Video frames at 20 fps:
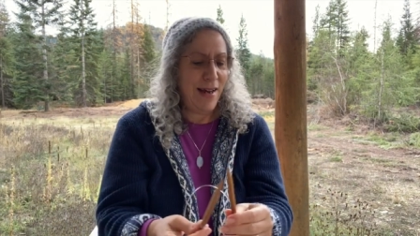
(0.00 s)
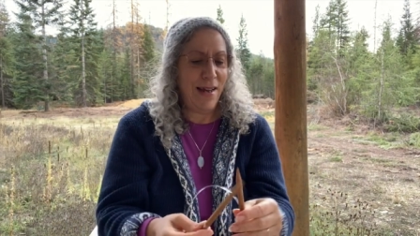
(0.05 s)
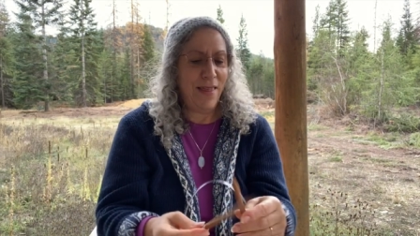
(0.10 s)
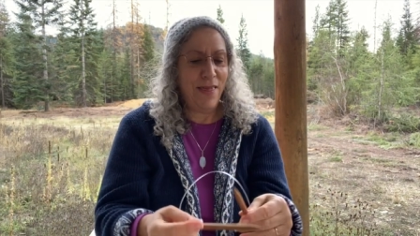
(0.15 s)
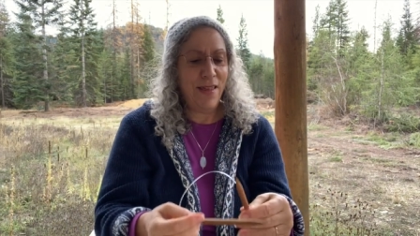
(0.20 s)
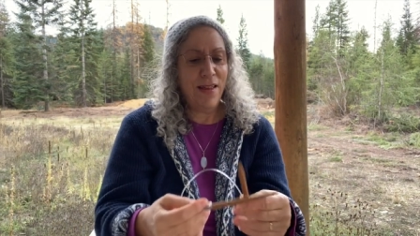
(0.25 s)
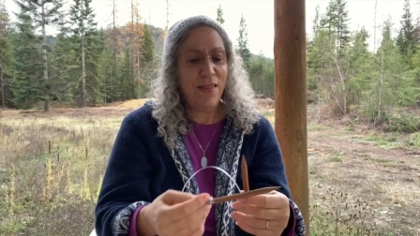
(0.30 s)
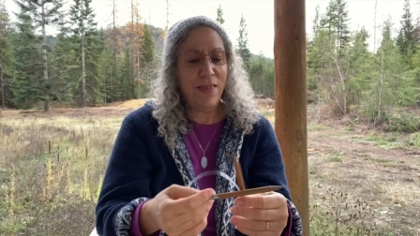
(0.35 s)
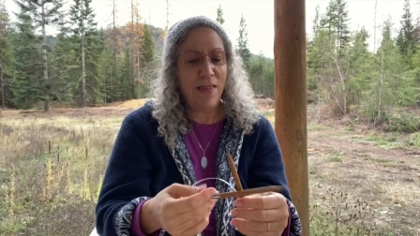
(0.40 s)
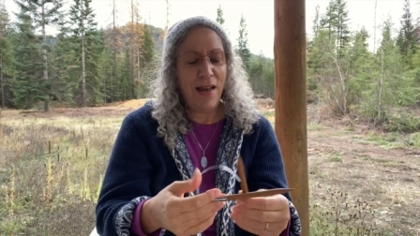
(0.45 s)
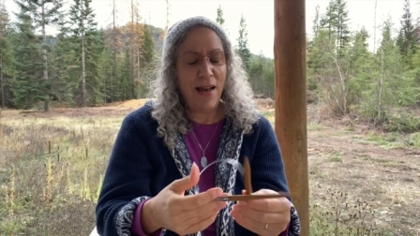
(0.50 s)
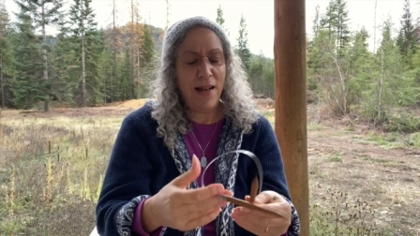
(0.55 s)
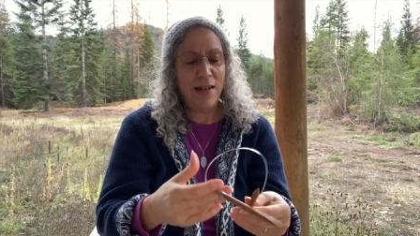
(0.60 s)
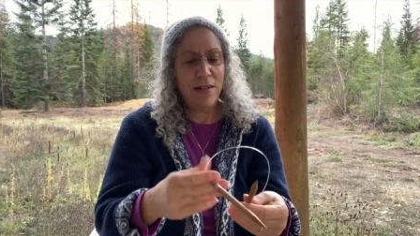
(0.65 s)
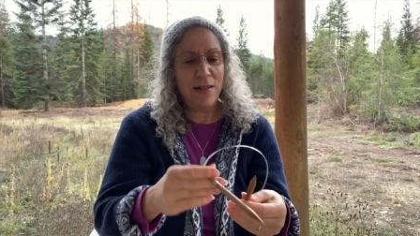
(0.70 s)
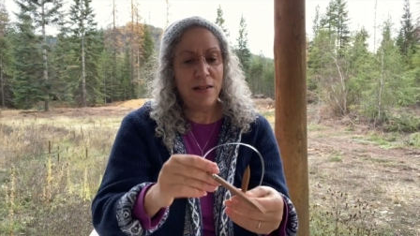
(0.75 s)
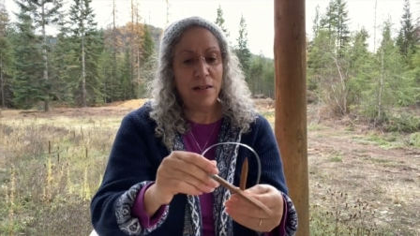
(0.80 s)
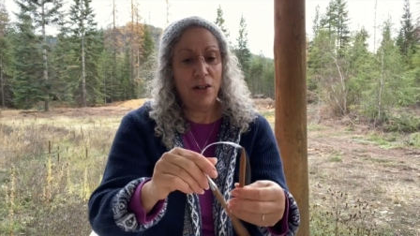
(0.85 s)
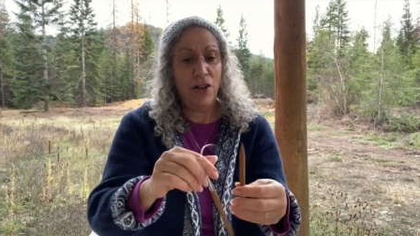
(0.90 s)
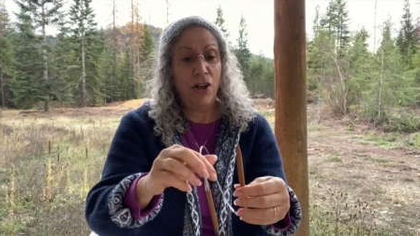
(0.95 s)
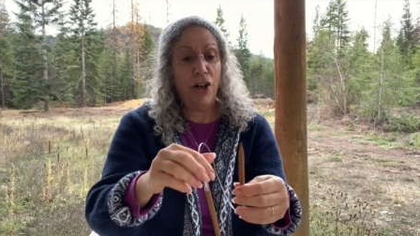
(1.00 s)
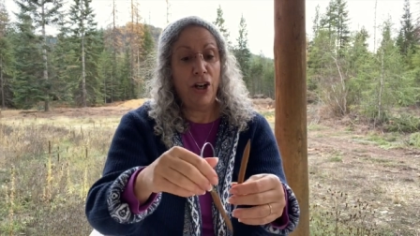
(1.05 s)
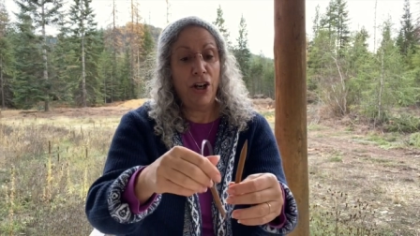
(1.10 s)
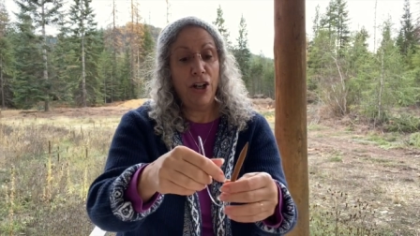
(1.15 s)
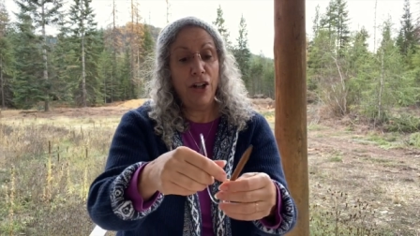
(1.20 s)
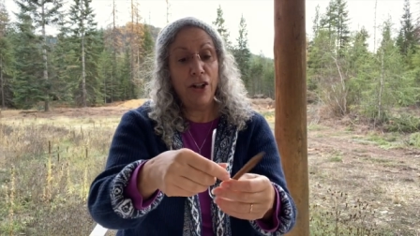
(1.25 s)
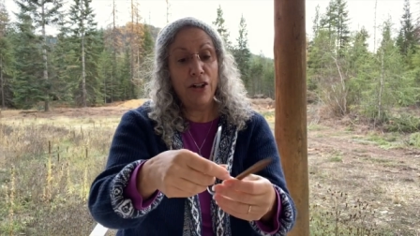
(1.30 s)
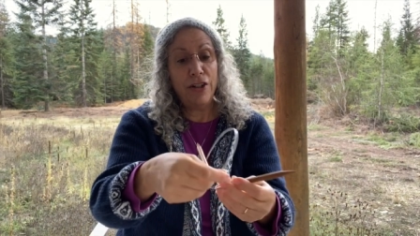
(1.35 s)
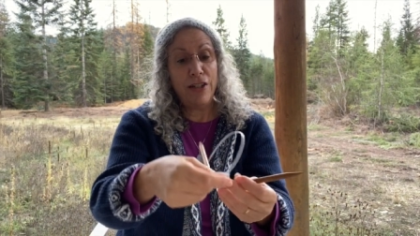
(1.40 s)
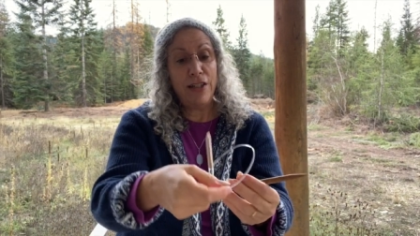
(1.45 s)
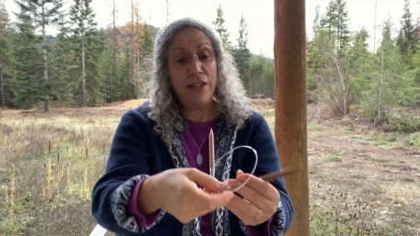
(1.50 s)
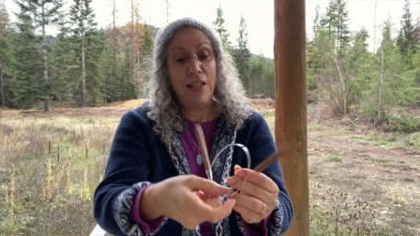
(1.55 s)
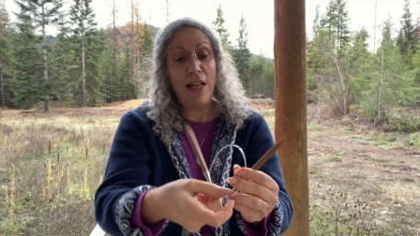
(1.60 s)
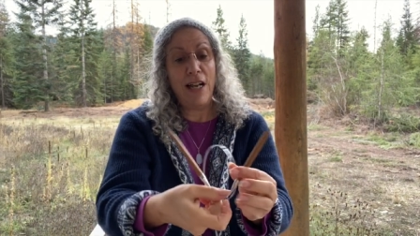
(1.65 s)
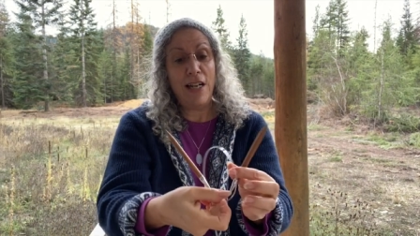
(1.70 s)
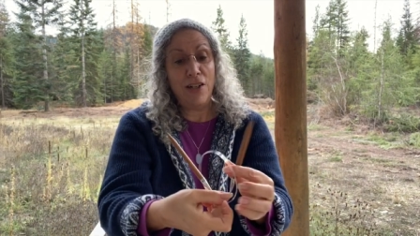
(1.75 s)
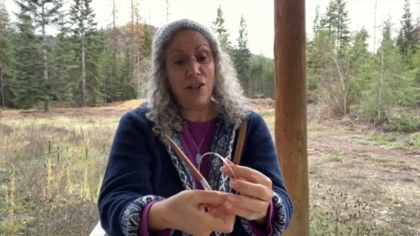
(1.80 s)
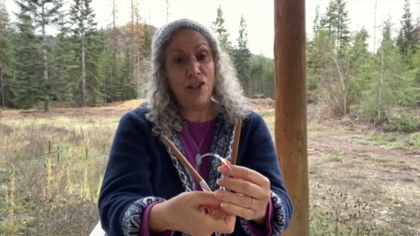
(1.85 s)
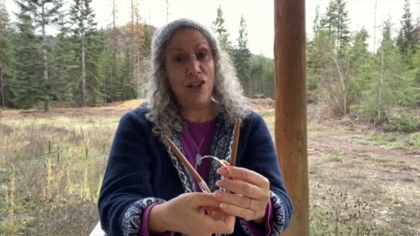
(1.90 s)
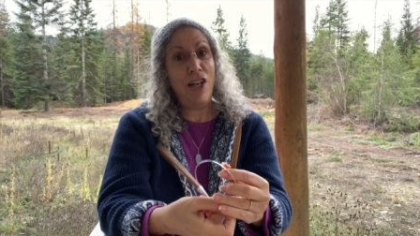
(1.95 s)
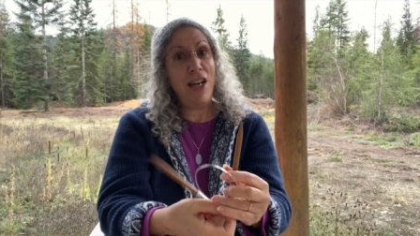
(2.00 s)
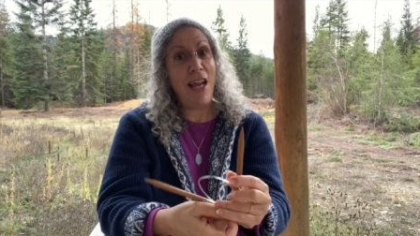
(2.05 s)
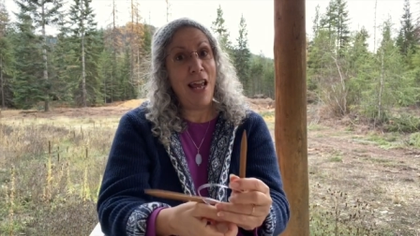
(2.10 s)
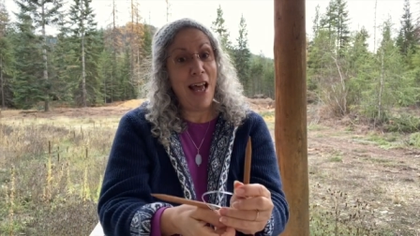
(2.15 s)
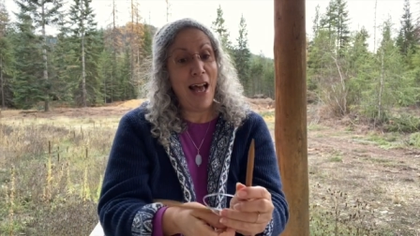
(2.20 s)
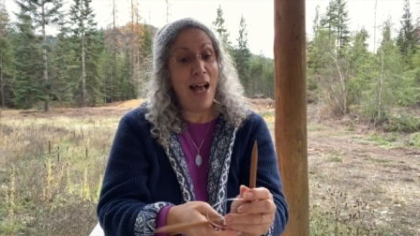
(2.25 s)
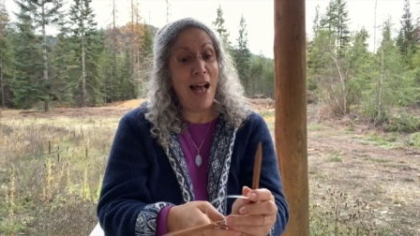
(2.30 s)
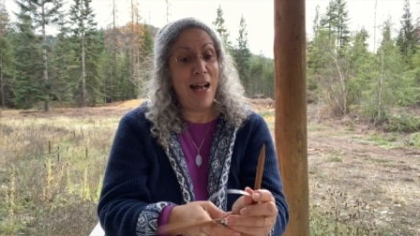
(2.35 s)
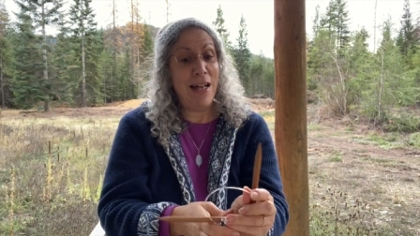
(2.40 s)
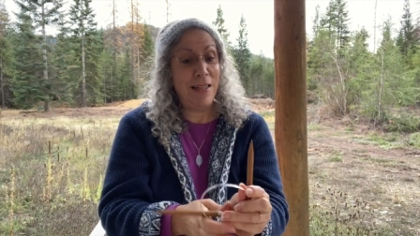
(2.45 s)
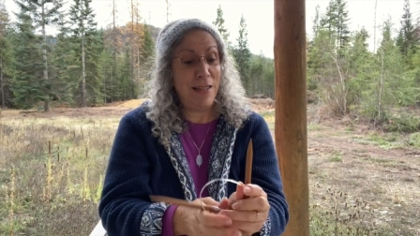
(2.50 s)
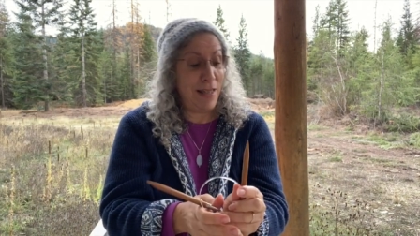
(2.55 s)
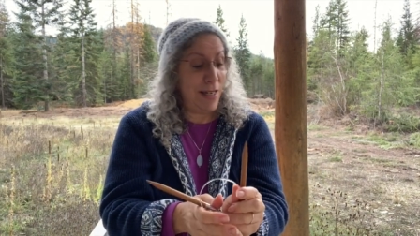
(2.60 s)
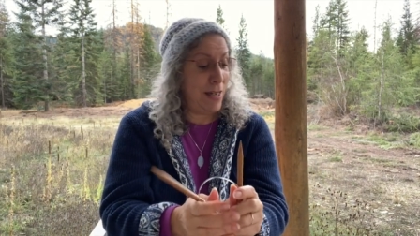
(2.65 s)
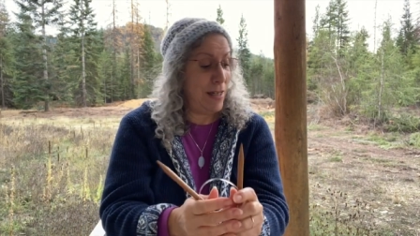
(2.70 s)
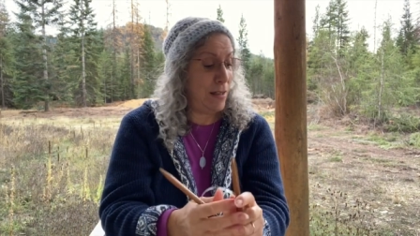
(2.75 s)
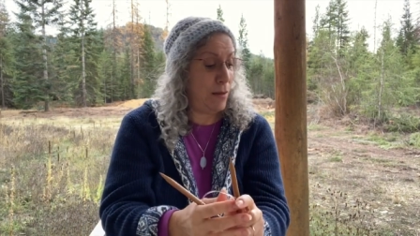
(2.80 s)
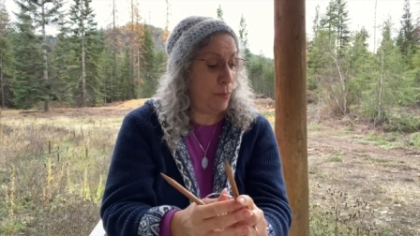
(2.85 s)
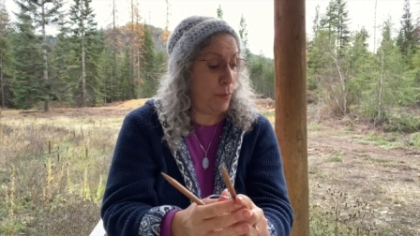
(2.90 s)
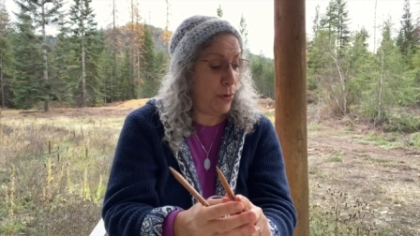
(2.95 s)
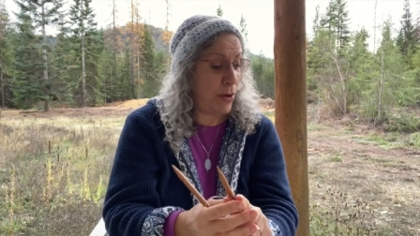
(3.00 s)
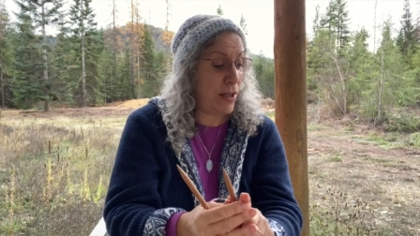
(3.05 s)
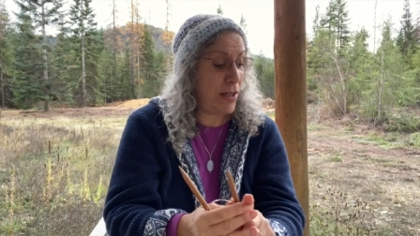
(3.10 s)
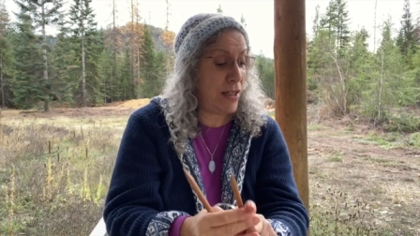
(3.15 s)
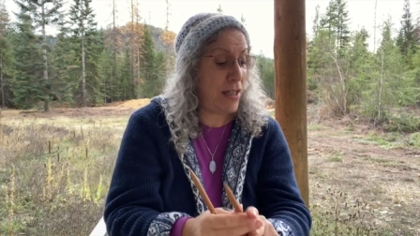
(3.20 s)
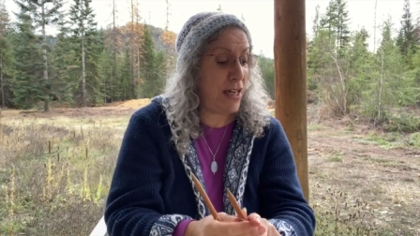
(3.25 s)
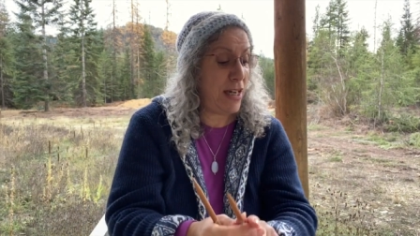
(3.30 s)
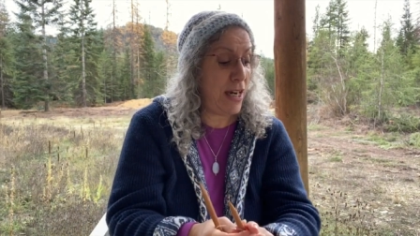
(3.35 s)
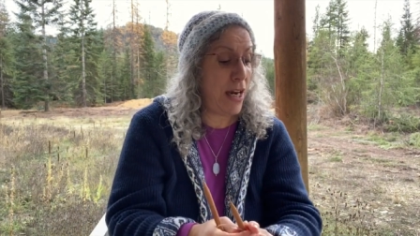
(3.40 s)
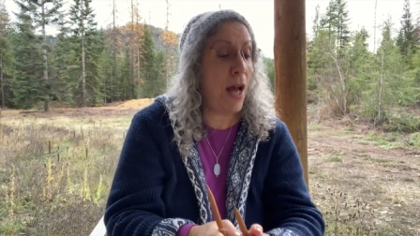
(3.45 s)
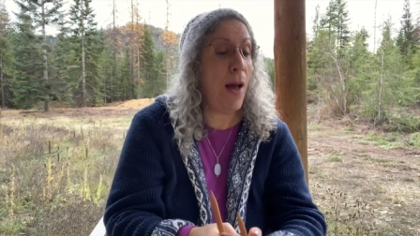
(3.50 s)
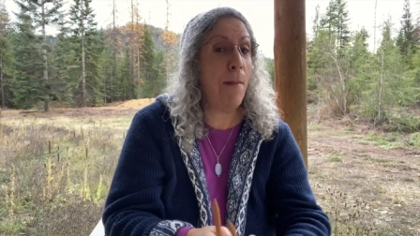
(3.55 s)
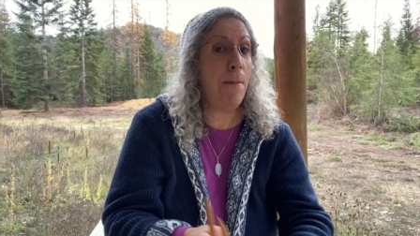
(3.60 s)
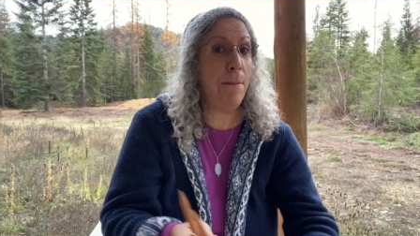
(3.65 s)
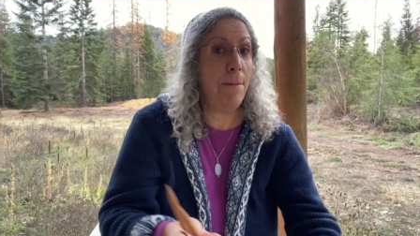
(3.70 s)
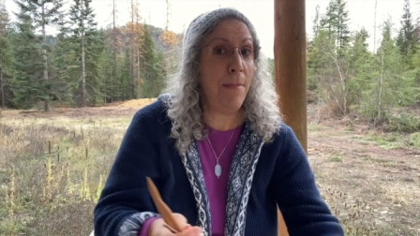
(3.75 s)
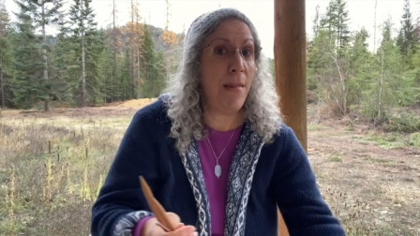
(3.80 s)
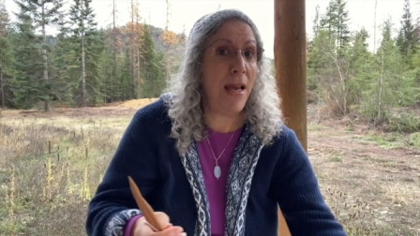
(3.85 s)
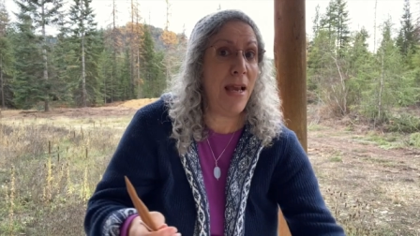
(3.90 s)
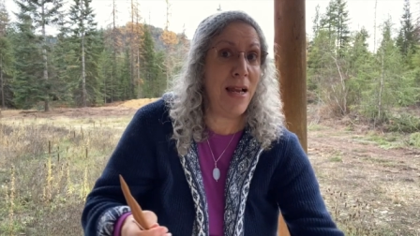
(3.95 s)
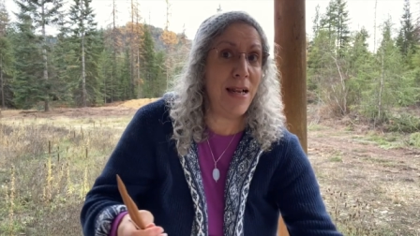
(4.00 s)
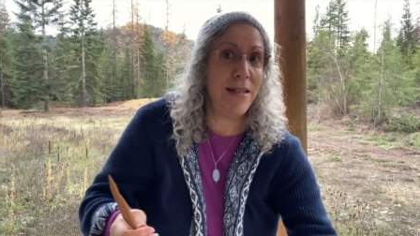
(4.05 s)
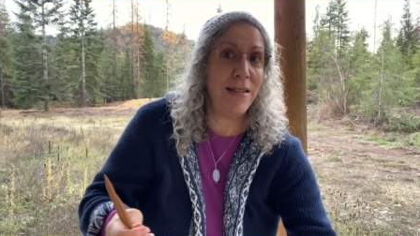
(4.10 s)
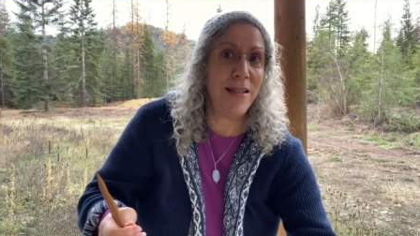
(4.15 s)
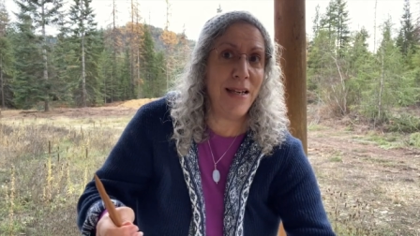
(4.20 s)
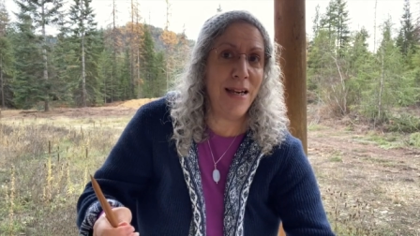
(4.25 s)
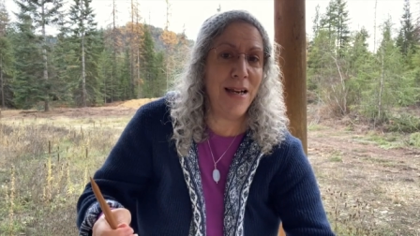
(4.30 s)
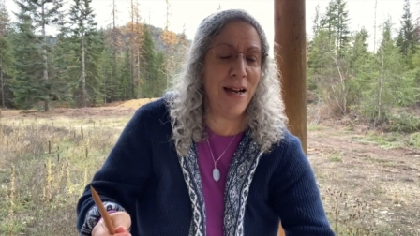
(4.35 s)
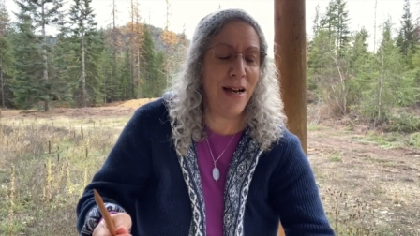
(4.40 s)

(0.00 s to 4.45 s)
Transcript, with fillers: I think that circular set she has is pretty amazing.